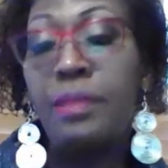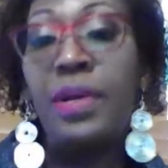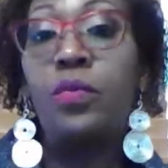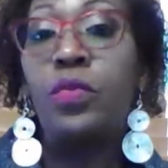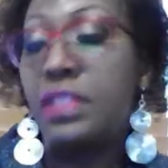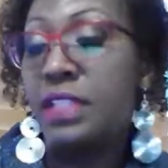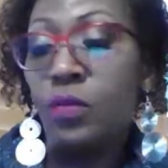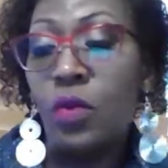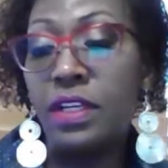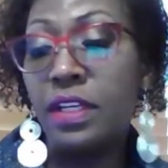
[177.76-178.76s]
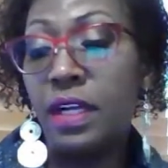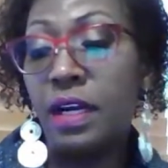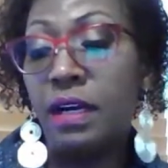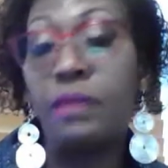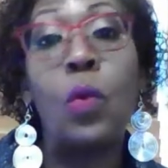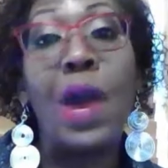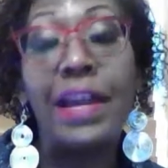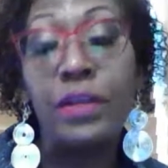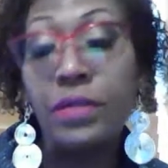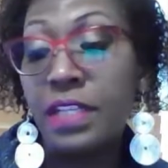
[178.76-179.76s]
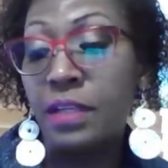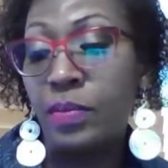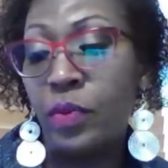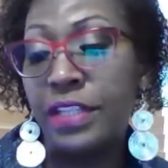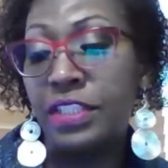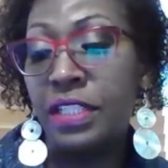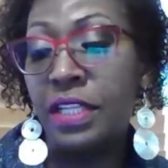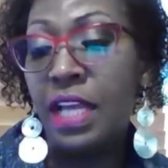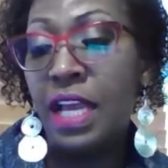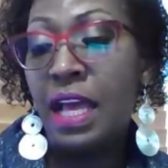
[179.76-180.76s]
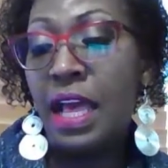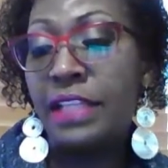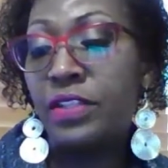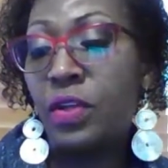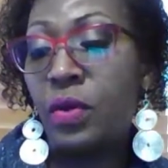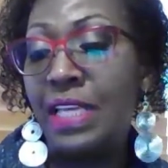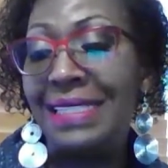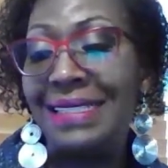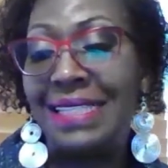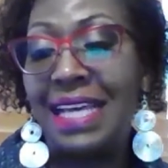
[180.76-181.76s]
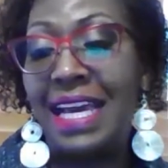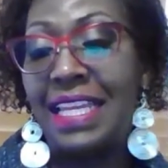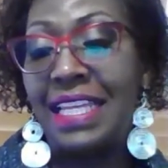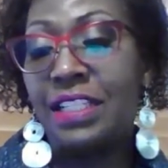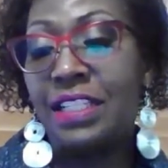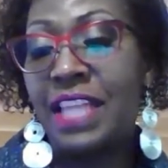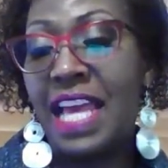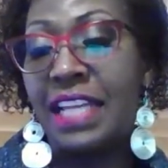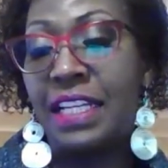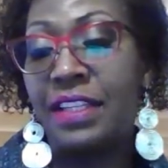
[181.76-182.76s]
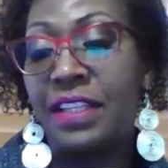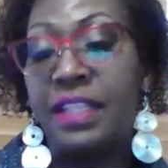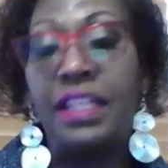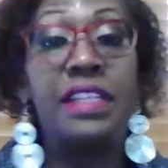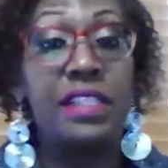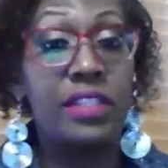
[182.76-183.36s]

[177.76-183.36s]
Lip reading: But Woodson wanted a wider celebration, and so he decided that his